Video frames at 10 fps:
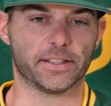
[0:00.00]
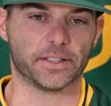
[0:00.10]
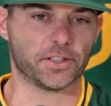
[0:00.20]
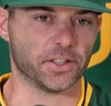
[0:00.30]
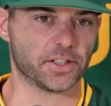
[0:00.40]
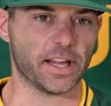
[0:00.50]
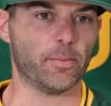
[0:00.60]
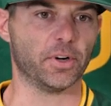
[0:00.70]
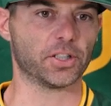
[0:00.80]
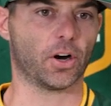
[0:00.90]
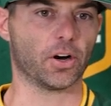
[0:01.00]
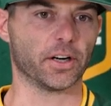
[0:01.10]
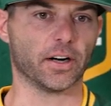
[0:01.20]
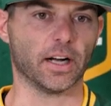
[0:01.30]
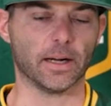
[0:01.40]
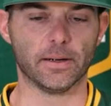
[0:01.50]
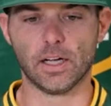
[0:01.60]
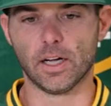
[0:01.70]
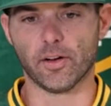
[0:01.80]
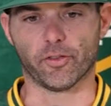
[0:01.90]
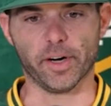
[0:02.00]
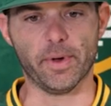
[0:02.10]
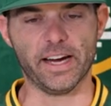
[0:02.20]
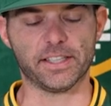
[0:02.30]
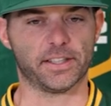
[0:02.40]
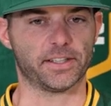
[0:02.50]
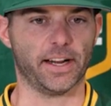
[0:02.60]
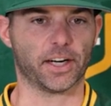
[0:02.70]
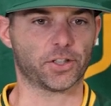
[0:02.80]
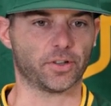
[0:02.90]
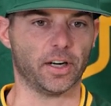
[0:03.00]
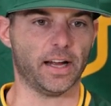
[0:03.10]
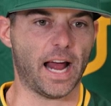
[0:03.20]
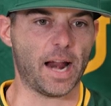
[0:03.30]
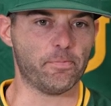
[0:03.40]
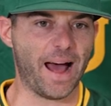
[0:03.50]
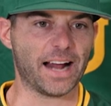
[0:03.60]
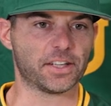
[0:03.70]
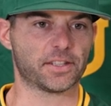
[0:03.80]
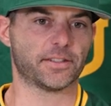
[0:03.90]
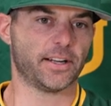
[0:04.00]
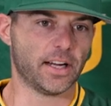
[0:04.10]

It's just that much harder. Uh, free bases and extra at bats